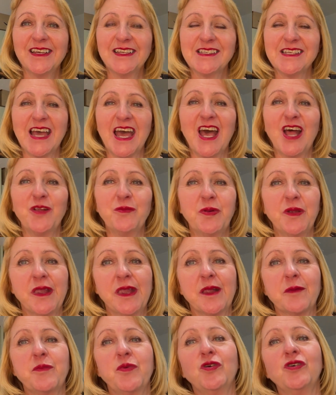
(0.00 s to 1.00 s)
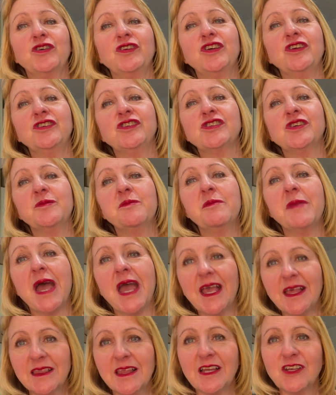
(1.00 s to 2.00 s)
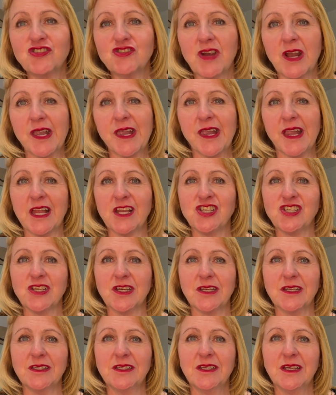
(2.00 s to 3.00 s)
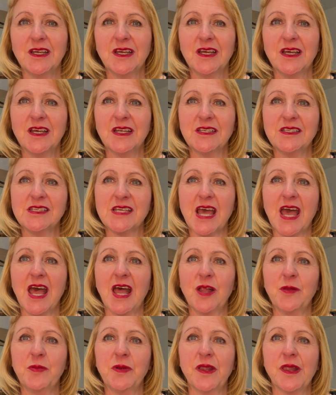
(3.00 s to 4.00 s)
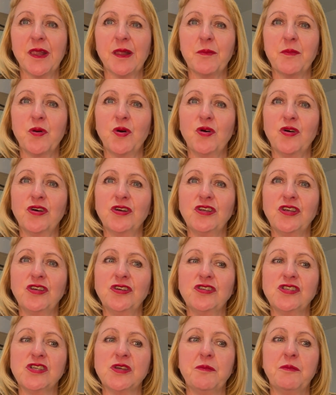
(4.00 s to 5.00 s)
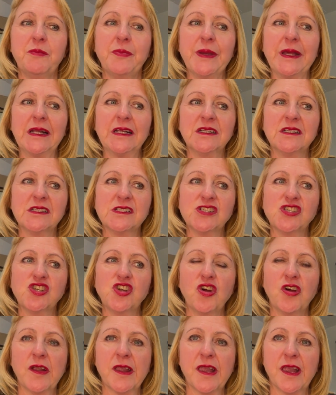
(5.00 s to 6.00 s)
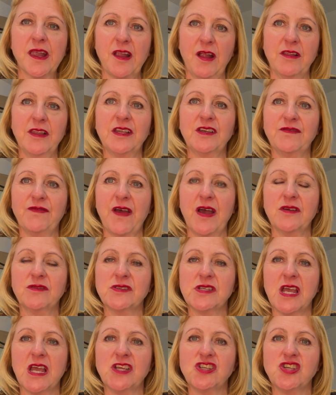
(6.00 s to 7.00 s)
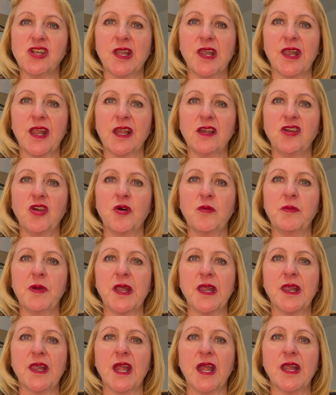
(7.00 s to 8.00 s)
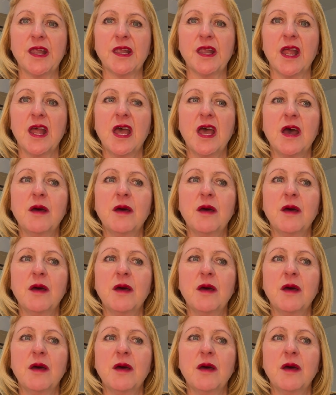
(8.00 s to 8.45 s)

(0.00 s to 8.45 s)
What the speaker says: to help and support you to make that transition and to help and support you to build your solid foundations in your business,